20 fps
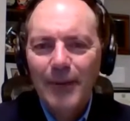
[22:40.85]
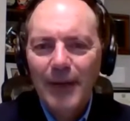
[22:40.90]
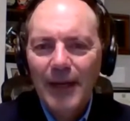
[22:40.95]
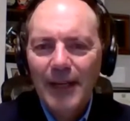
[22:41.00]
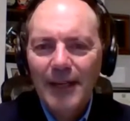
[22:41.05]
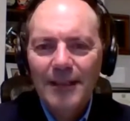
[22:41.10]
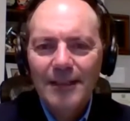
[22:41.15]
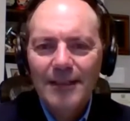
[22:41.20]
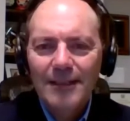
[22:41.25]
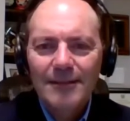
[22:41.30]
a
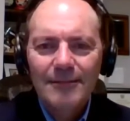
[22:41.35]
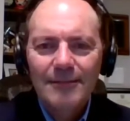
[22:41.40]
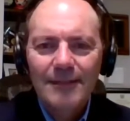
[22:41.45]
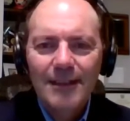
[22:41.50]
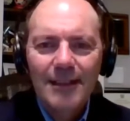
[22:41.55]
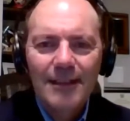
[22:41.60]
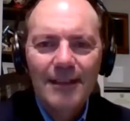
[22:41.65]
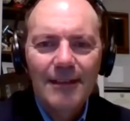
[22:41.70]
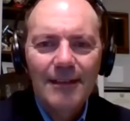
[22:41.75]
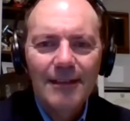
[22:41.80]
break,
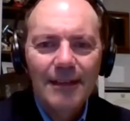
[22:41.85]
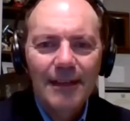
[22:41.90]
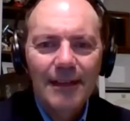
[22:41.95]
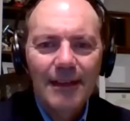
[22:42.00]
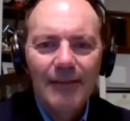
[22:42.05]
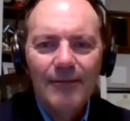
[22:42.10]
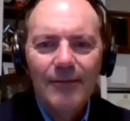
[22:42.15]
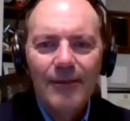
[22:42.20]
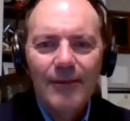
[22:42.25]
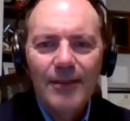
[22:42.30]
uh,
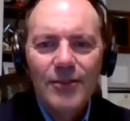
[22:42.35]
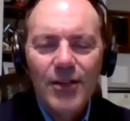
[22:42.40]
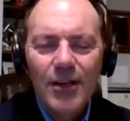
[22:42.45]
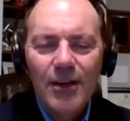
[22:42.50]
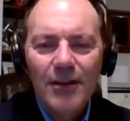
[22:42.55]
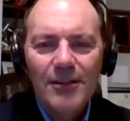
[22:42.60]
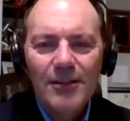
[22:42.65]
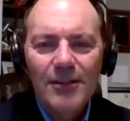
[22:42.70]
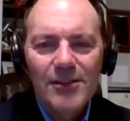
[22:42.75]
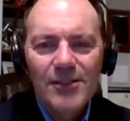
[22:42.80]
get
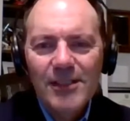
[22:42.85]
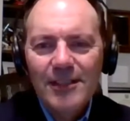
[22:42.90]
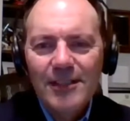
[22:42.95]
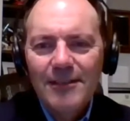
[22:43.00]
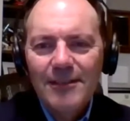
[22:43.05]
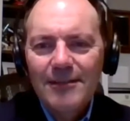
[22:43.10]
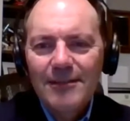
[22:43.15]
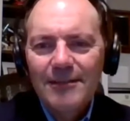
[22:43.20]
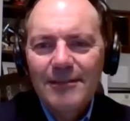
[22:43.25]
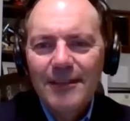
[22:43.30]
recharged,
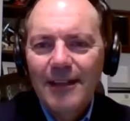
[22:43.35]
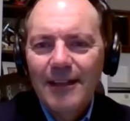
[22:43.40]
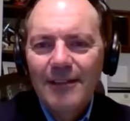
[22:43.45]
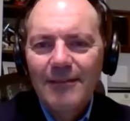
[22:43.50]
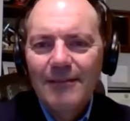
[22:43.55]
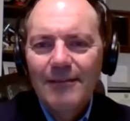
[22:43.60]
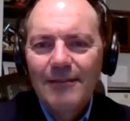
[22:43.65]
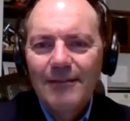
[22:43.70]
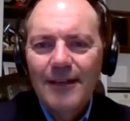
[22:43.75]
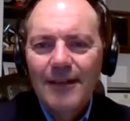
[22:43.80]
and
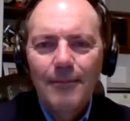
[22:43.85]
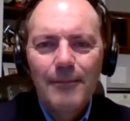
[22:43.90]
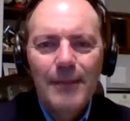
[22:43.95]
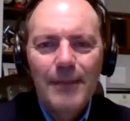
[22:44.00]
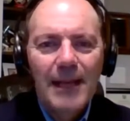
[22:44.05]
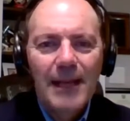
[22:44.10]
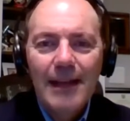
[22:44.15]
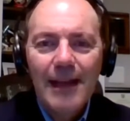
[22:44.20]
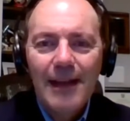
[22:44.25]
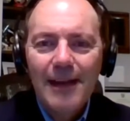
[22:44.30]
and come
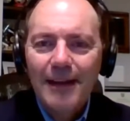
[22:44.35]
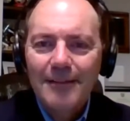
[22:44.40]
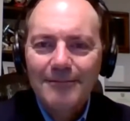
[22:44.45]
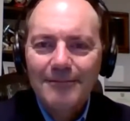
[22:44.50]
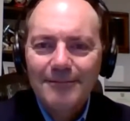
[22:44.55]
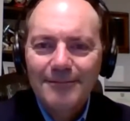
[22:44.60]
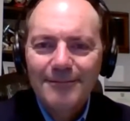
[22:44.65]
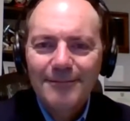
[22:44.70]
back at it.